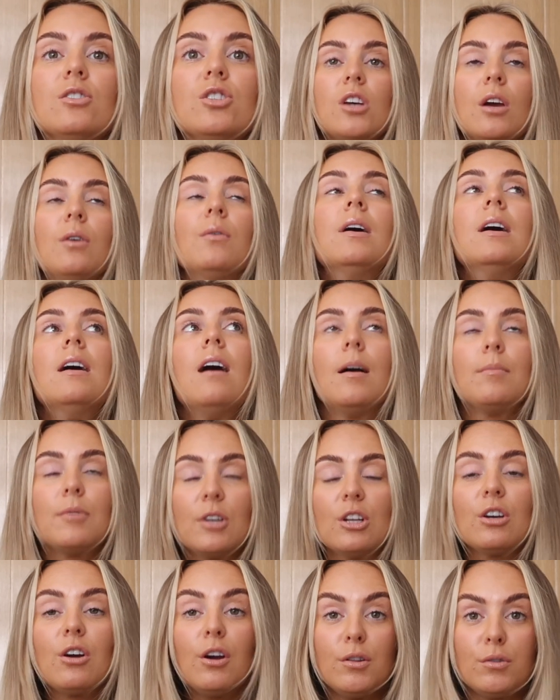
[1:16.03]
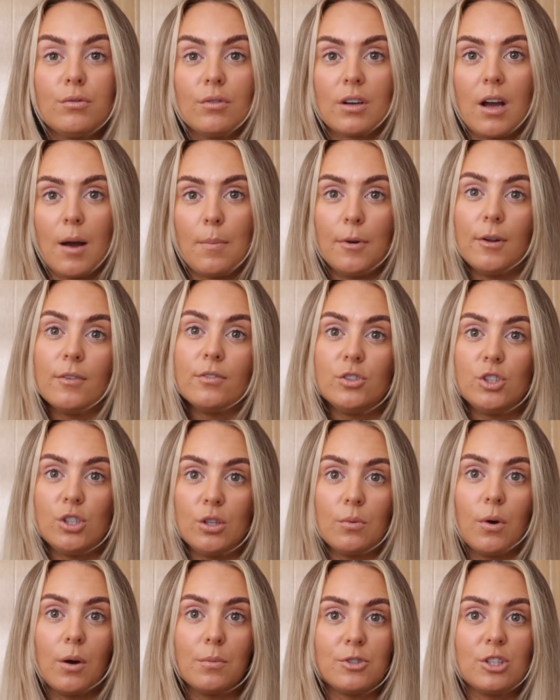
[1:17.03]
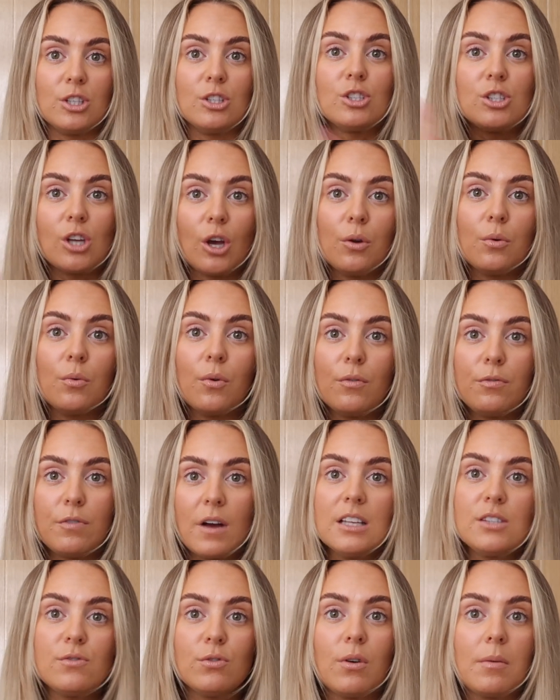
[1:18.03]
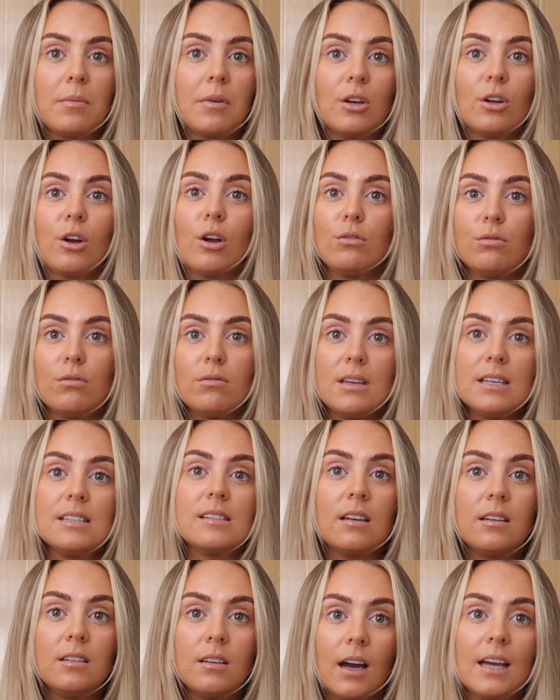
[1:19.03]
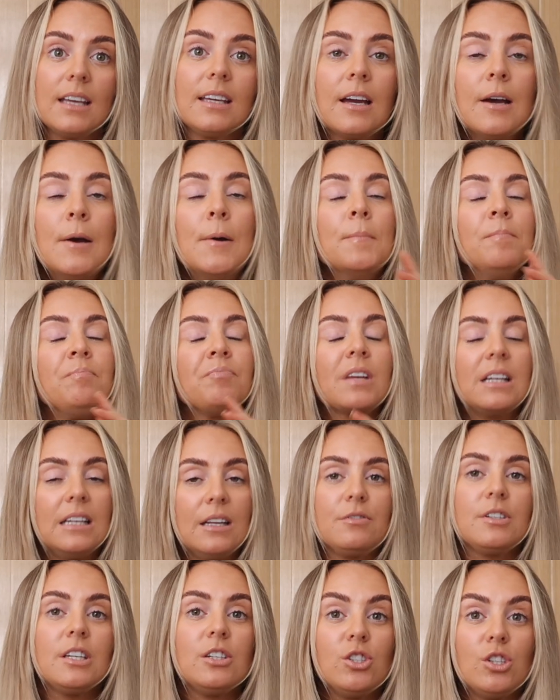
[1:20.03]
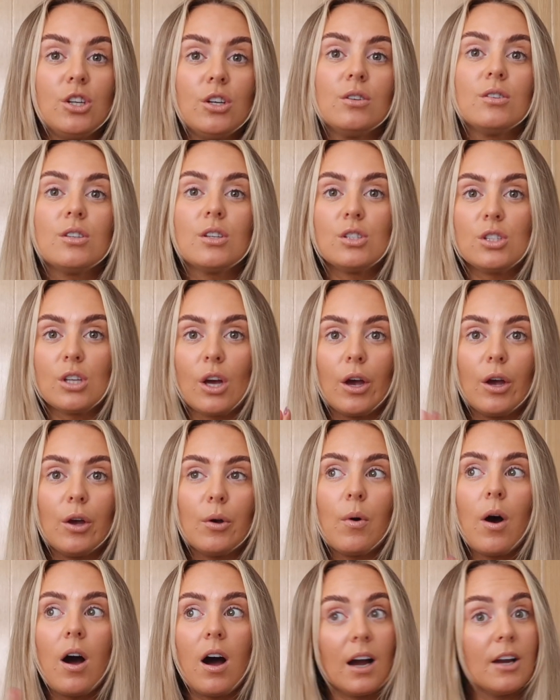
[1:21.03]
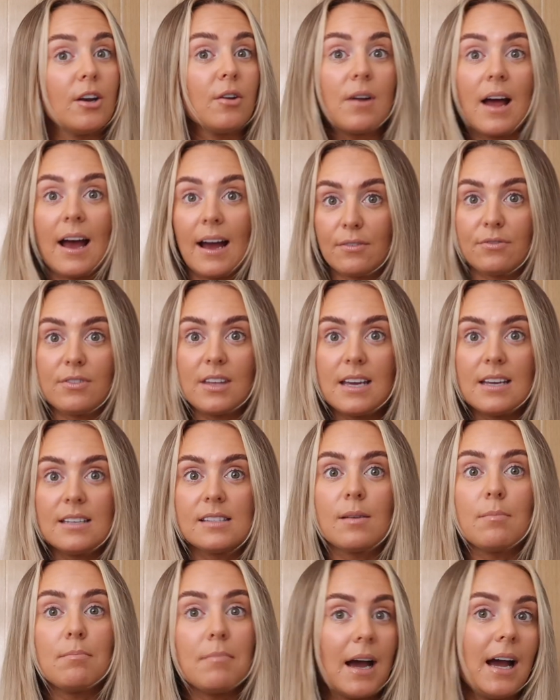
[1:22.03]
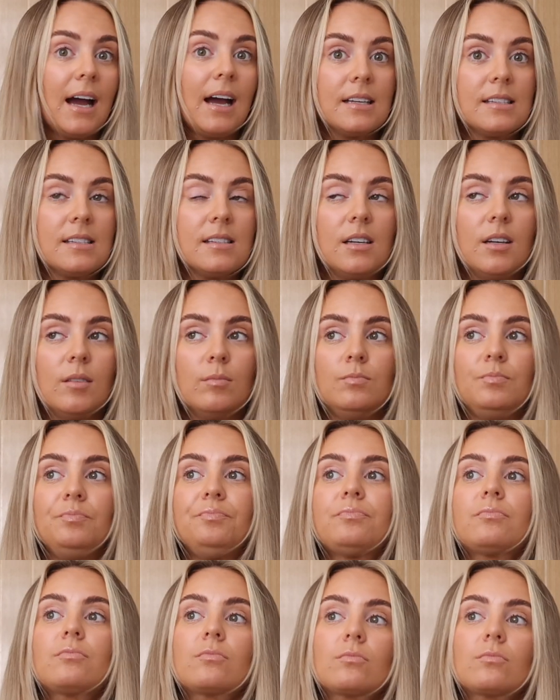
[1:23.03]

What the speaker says: So I'm gonna go through a couple of shoe options. So first of all, I'm gonna go through these Nike lifting shoes. So I don't have these, Matt has them.